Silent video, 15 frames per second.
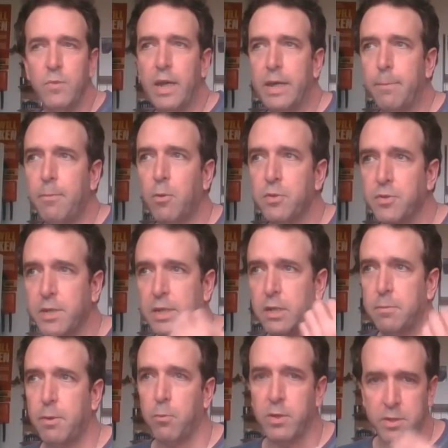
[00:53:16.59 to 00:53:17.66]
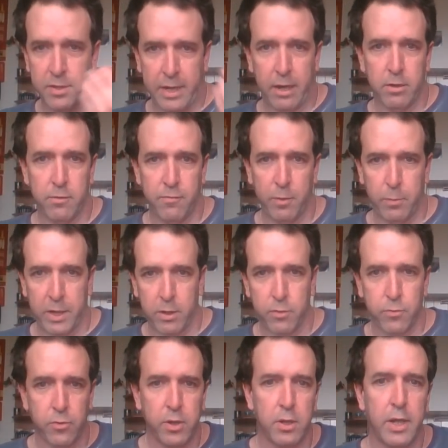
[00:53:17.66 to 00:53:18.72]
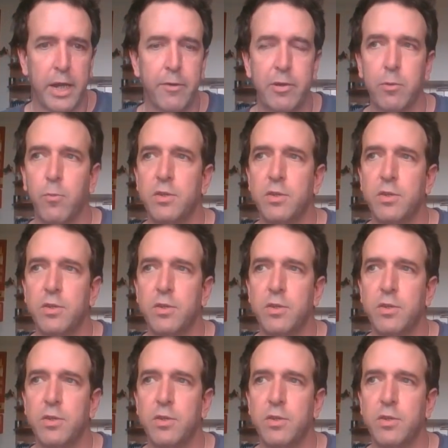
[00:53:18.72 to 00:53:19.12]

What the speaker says: and I'm always thinking about what sound effect, when I go through the layering,